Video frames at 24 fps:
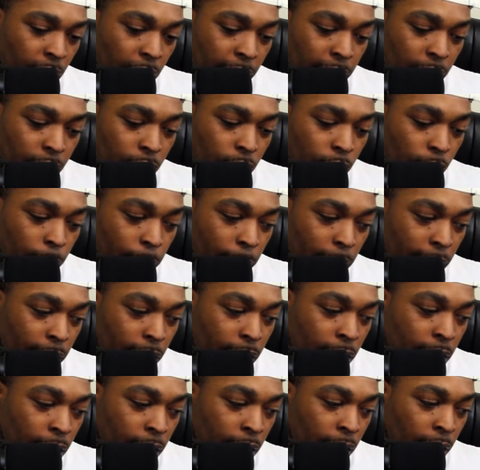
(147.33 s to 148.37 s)
don't know,
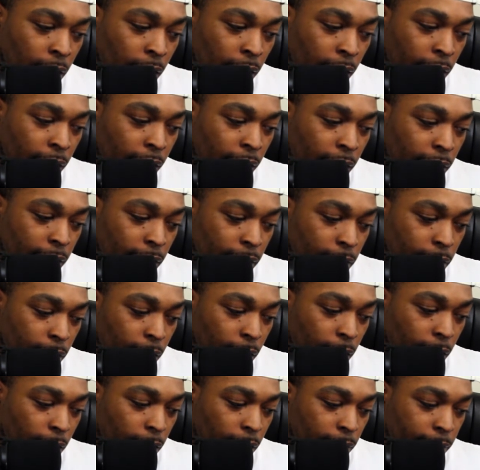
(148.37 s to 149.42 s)
man. He's
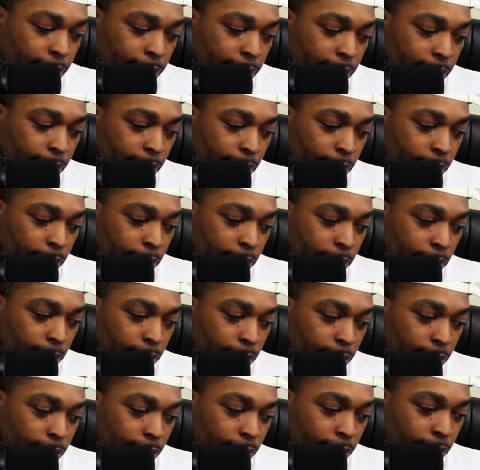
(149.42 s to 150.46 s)

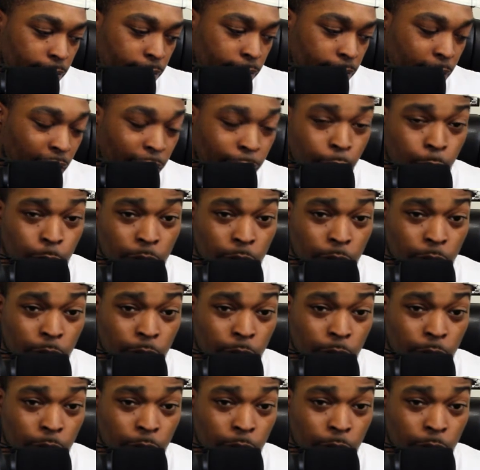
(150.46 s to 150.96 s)
never